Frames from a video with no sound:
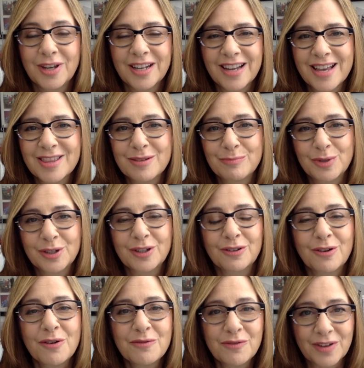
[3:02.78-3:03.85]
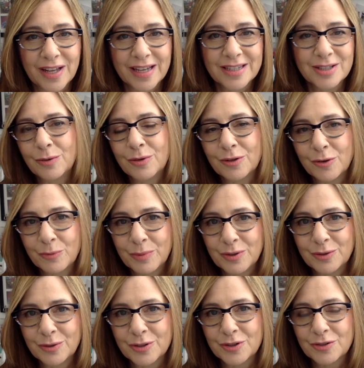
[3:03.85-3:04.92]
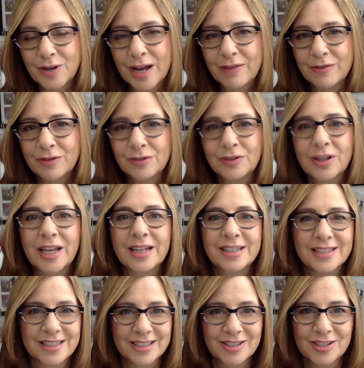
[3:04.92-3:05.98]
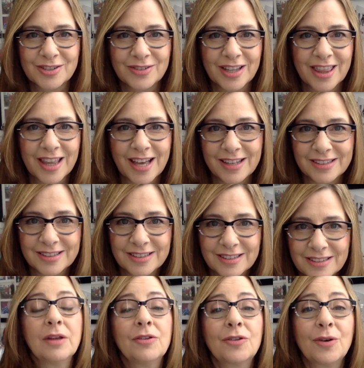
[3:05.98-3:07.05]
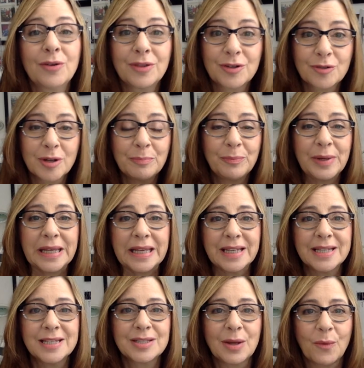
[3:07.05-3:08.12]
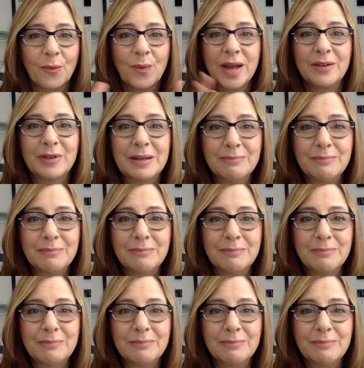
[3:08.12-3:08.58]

can either book your own flights or Open Doors Travel can assist you with that. So the trip begins when we